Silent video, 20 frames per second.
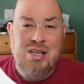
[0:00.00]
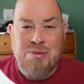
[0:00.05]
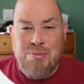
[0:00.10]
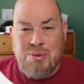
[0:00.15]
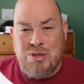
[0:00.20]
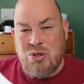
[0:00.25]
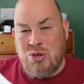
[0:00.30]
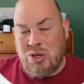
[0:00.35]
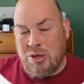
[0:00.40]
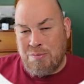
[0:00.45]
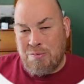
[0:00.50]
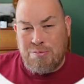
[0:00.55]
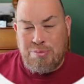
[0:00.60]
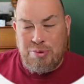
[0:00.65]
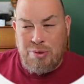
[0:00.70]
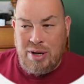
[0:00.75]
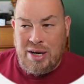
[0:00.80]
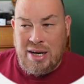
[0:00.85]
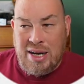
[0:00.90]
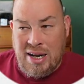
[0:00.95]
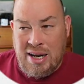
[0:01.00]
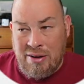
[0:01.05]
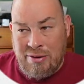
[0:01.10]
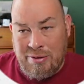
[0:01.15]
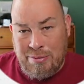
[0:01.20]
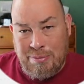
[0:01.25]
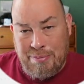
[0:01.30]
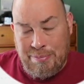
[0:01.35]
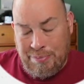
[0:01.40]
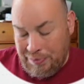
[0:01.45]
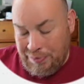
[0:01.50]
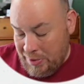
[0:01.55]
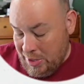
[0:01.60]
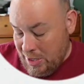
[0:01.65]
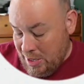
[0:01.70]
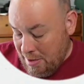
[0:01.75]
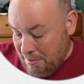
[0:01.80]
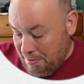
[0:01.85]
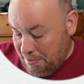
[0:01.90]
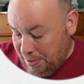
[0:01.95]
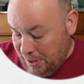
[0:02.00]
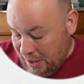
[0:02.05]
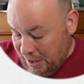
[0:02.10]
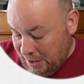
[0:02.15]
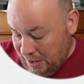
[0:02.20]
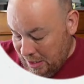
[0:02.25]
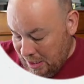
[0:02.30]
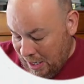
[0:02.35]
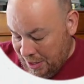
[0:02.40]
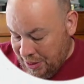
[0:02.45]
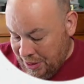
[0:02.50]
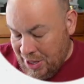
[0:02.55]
You could print it out, but I